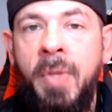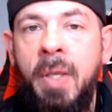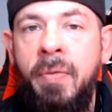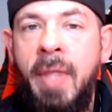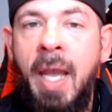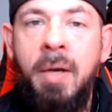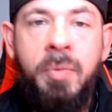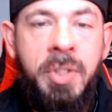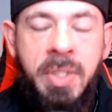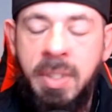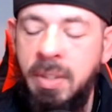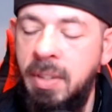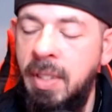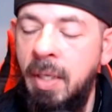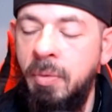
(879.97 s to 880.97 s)
That was
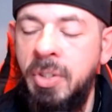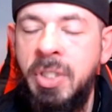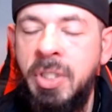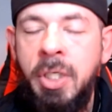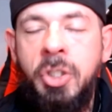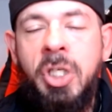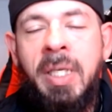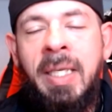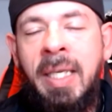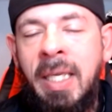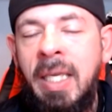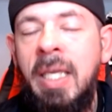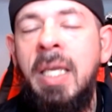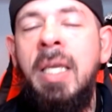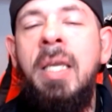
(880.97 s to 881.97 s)
such a
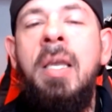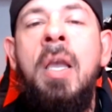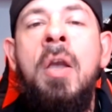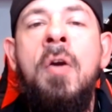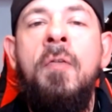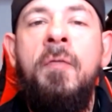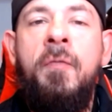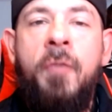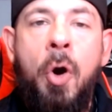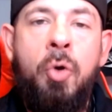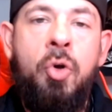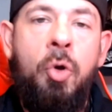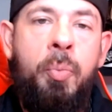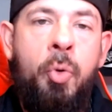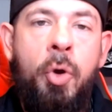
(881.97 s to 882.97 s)
key
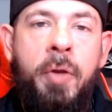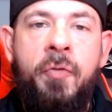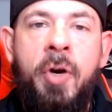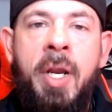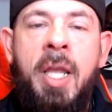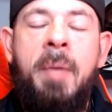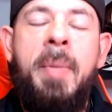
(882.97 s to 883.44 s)
focal point for him,